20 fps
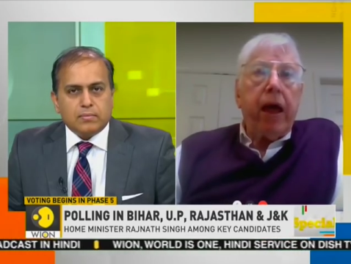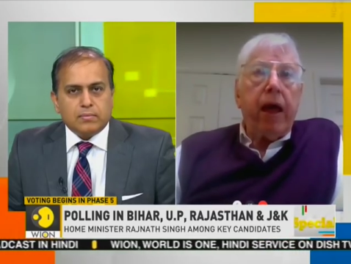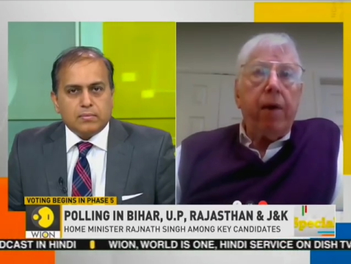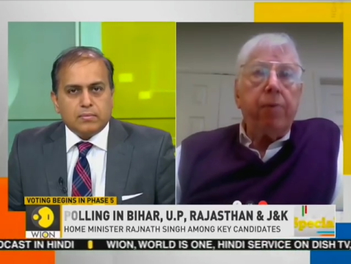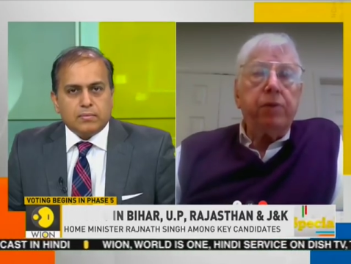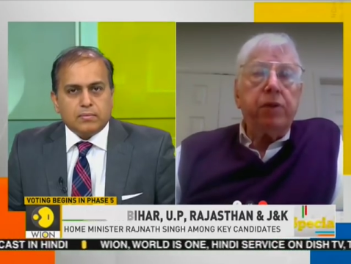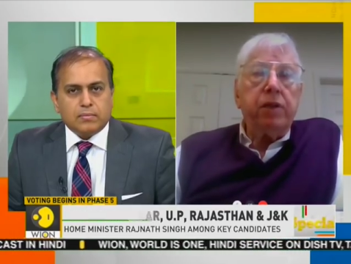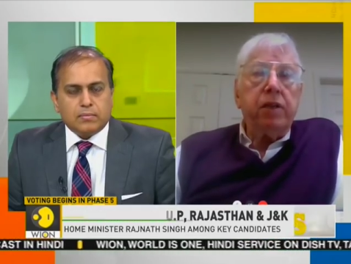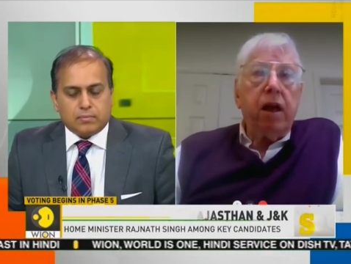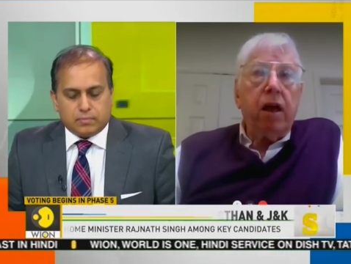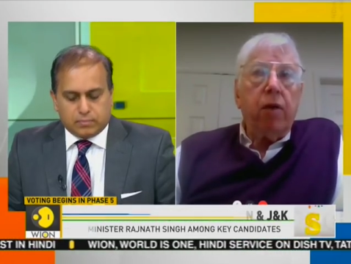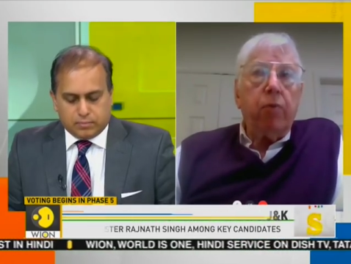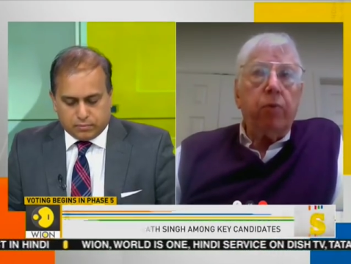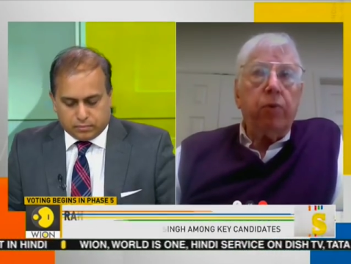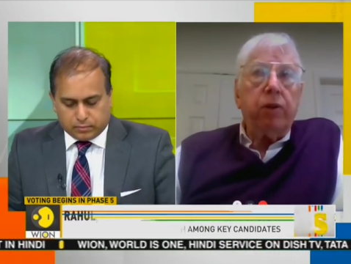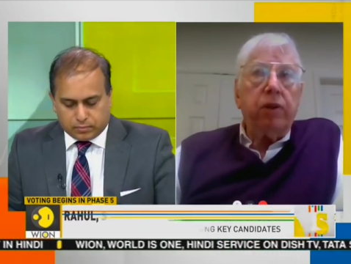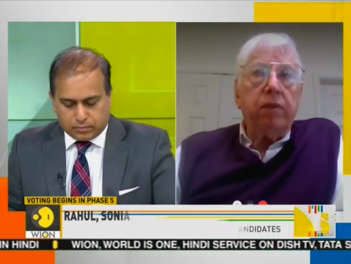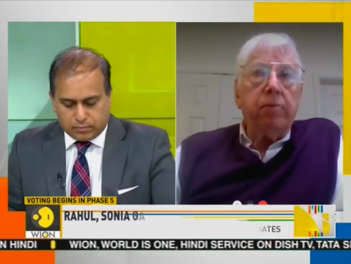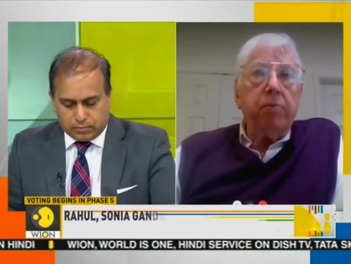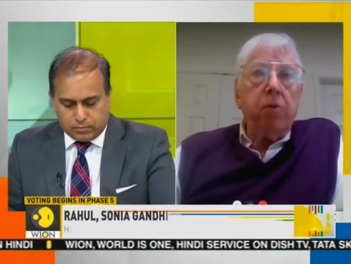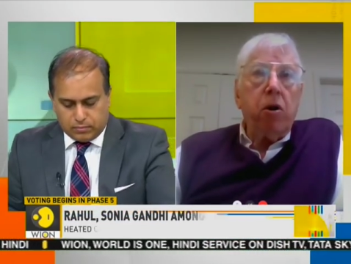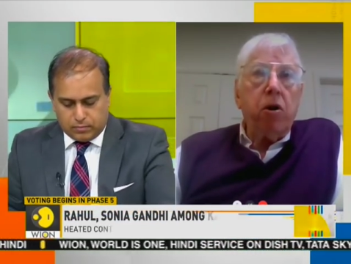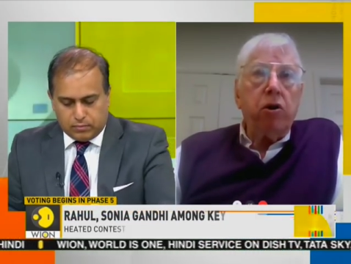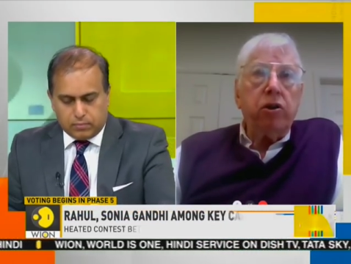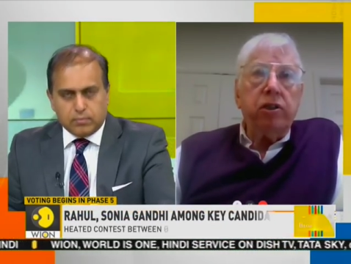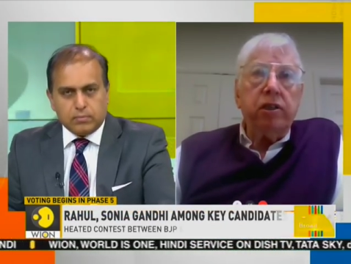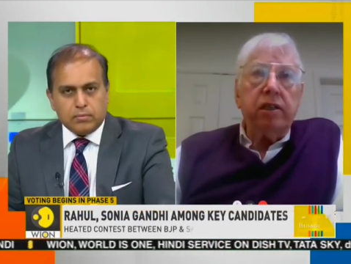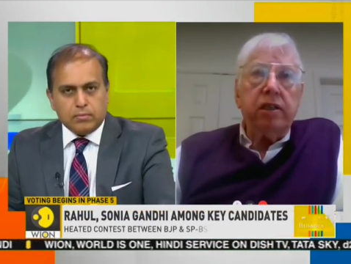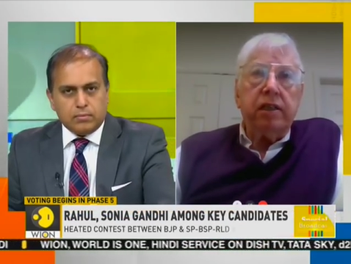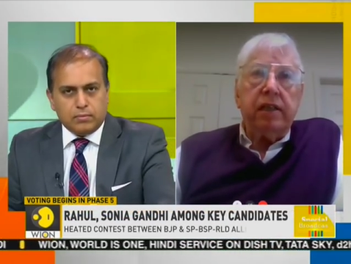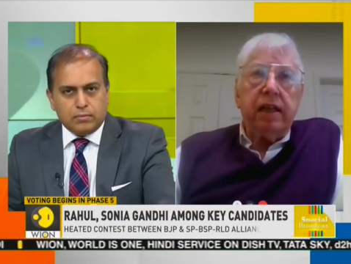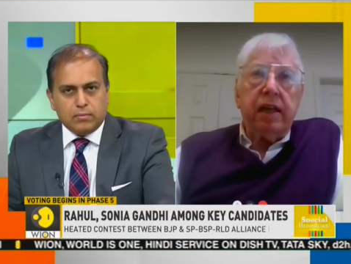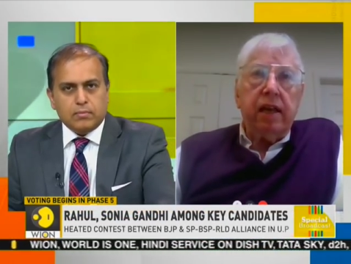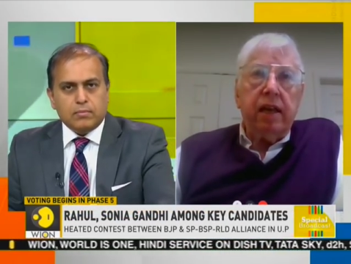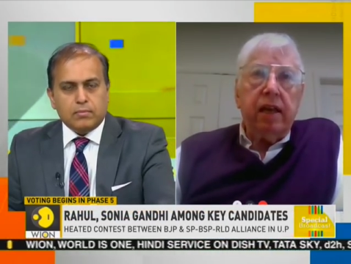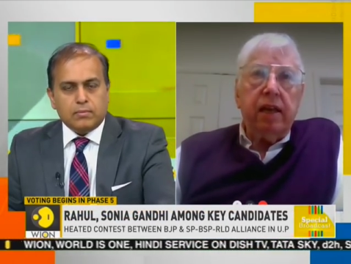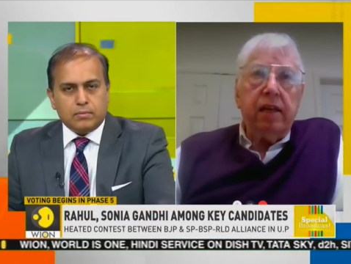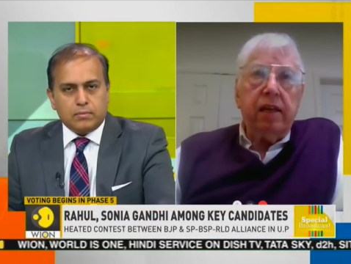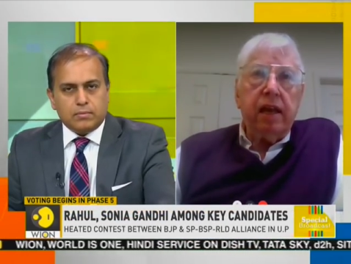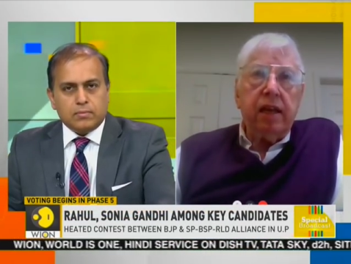Speaker 1: perhaps not with the margins
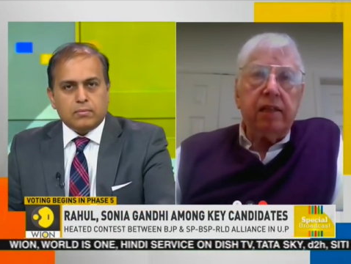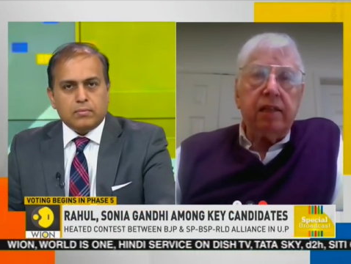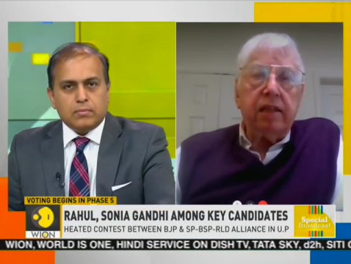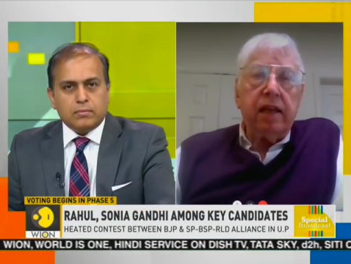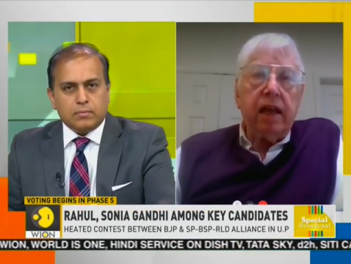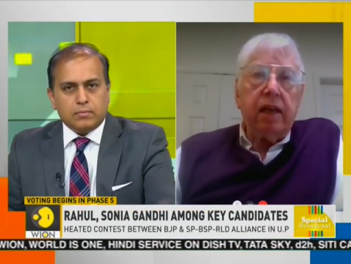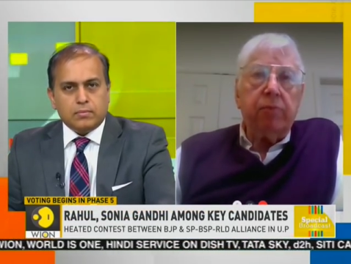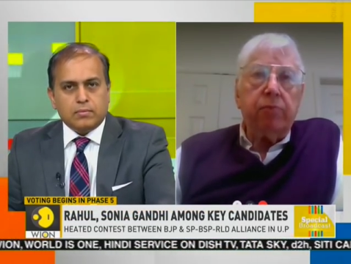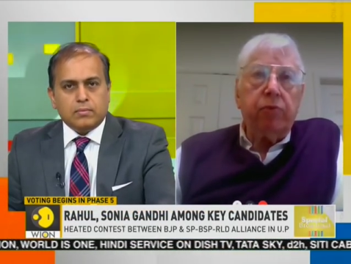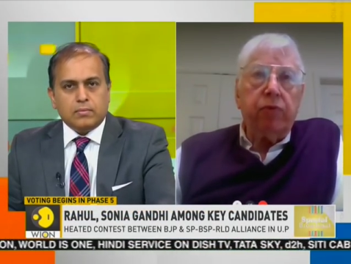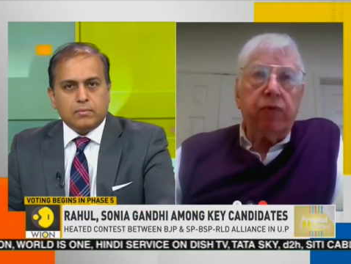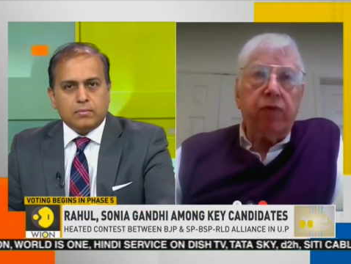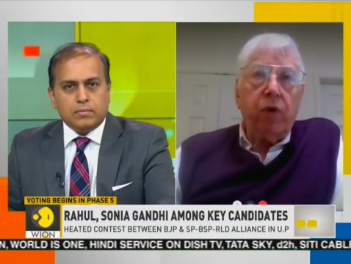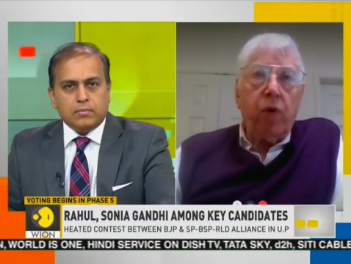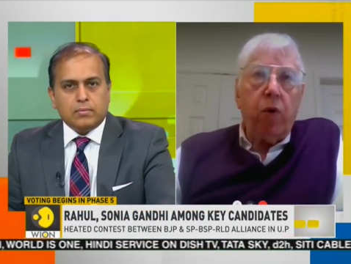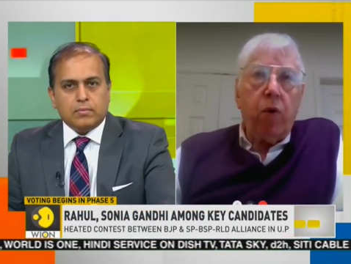that he has had